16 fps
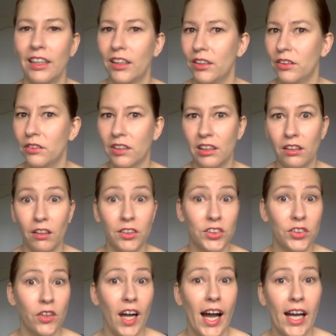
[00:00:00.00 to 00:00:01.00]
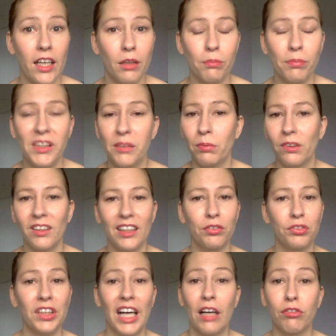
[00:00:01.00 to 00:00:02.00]
You can also hire people if
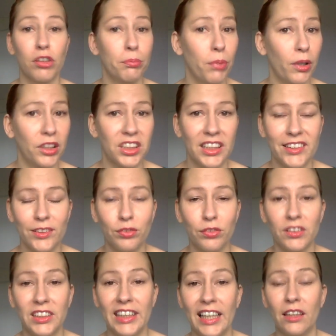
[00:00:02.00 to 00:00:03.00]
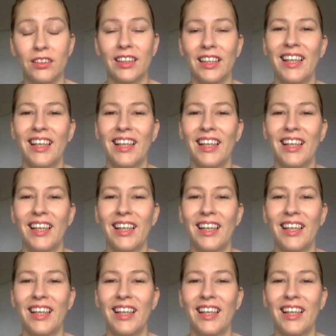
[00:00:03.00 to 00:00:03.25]
you have a budget for that.